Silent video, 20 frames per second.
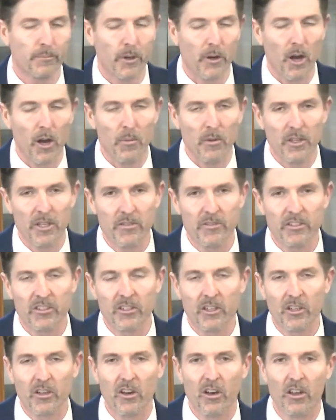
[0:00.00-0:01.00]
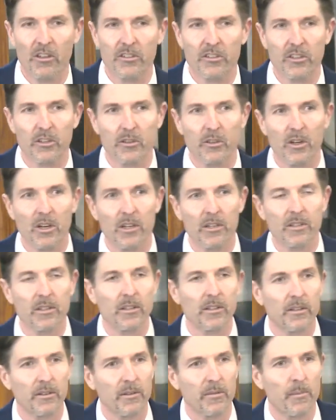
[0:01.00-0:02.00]
all believers are called to
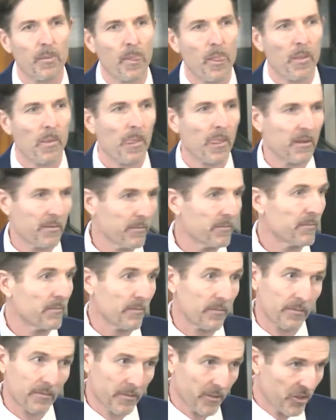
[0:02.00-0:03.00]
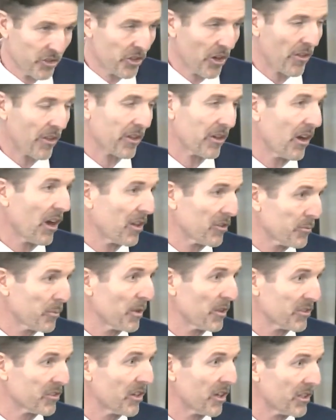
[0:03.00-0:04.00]
share the
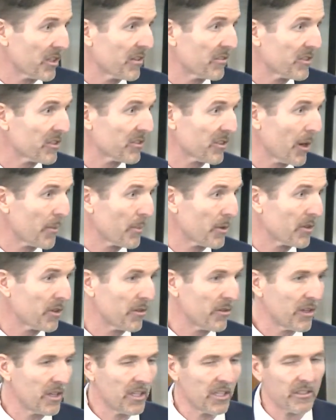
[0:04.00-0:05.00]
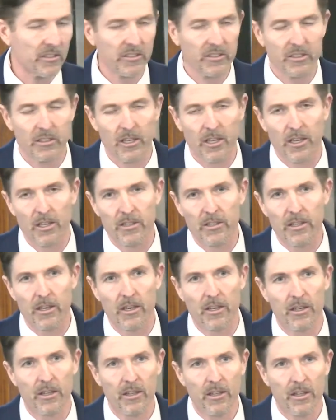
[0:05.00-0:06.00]
gospel as God gives us opportunities, and
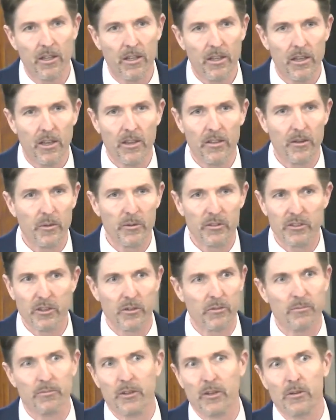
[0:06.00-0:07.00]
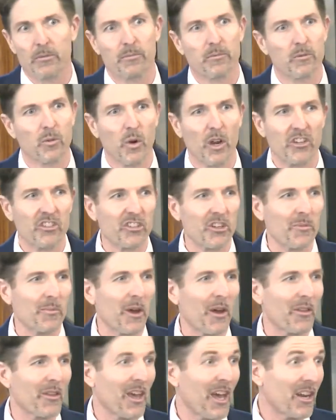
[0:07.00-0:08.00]
there was no question
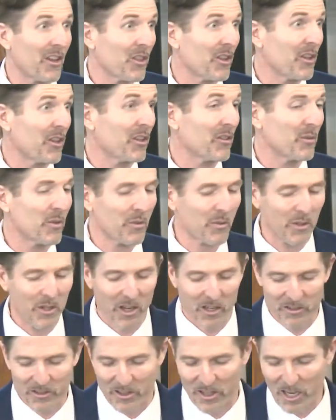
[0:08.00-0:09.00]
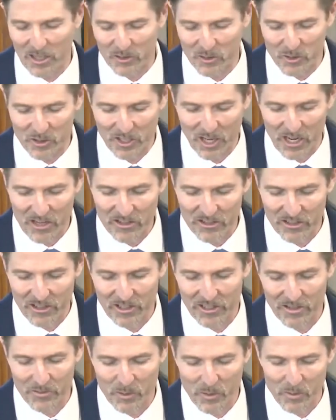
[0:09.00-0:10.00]
about that. And with regards to the
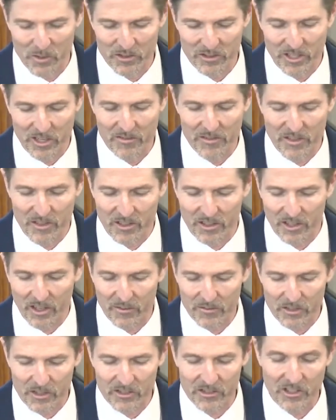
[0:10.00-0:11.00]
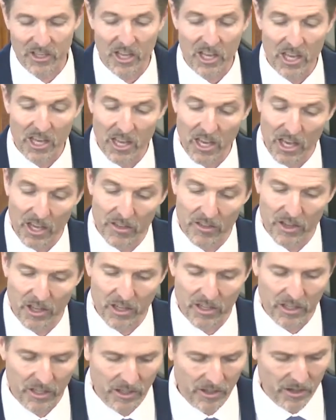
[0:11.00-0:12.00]
exhortation we received at the conference, and
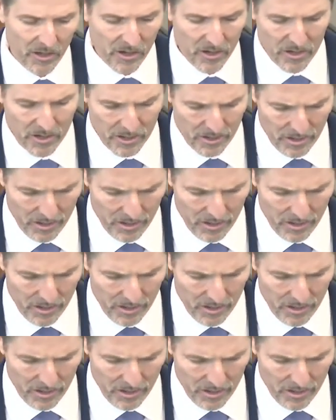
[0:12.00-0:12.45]
then here